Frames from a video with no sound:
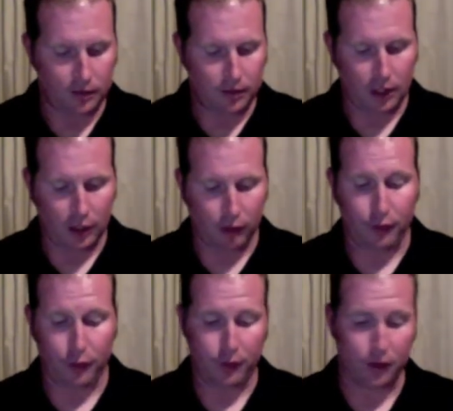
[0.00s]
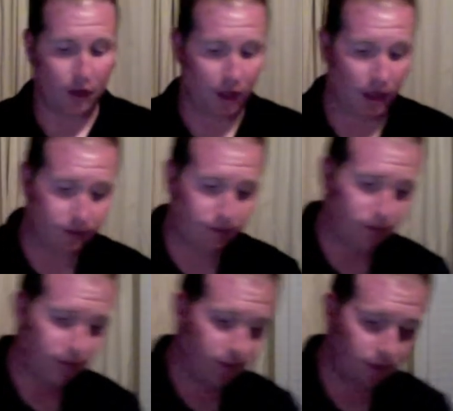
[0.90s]
A little food for thought.
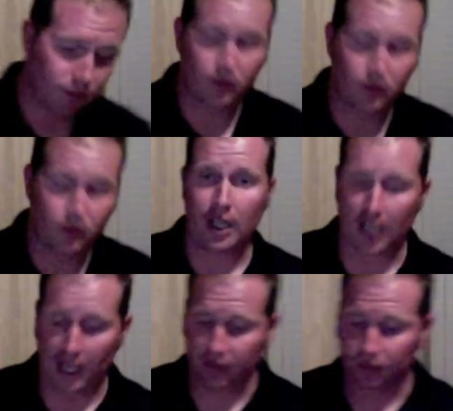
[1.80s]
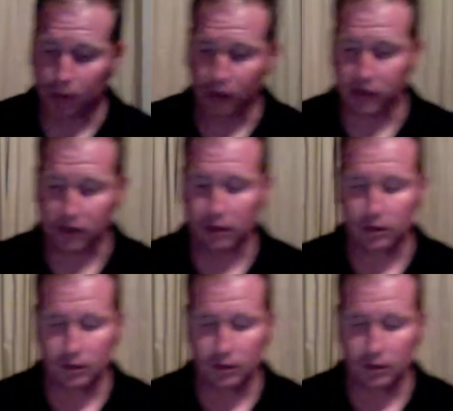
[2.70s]
An active person,